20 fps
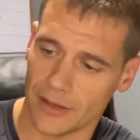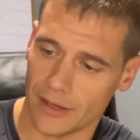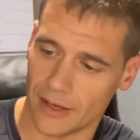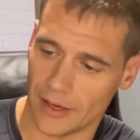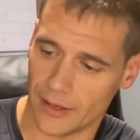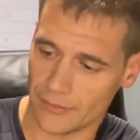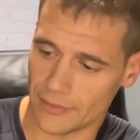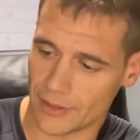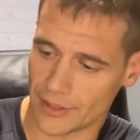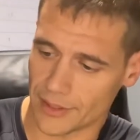
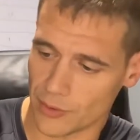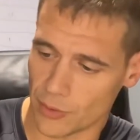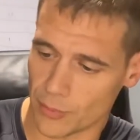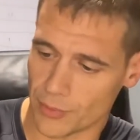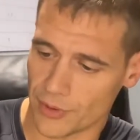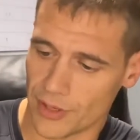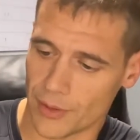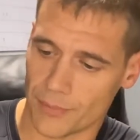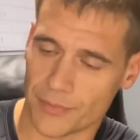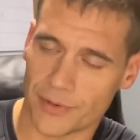I can open
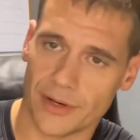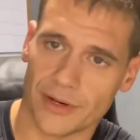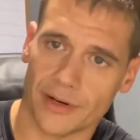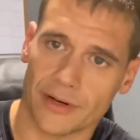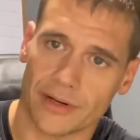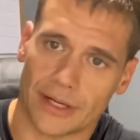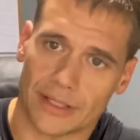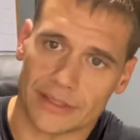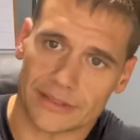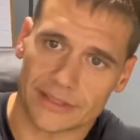it up
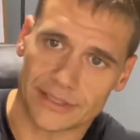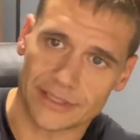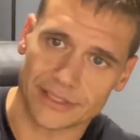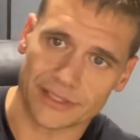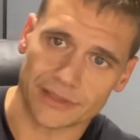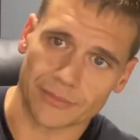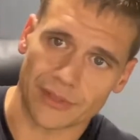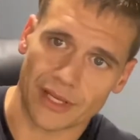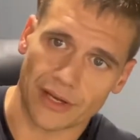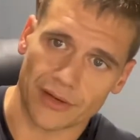here and see
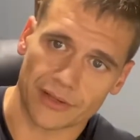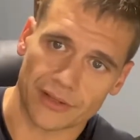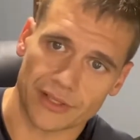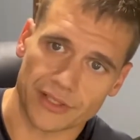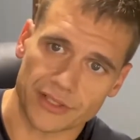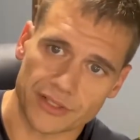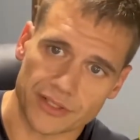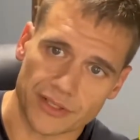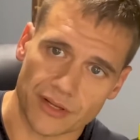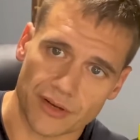some
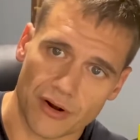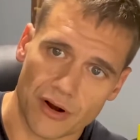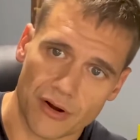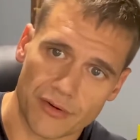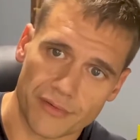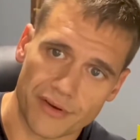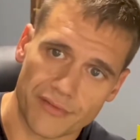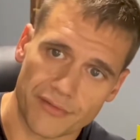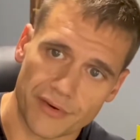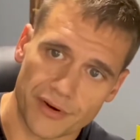calculations on heart
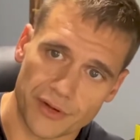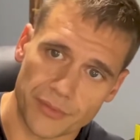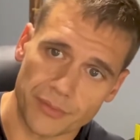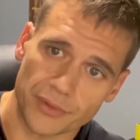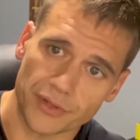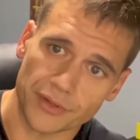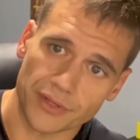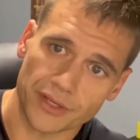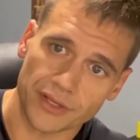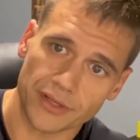rate
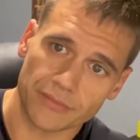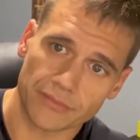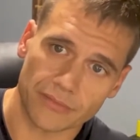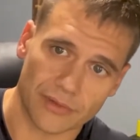variability.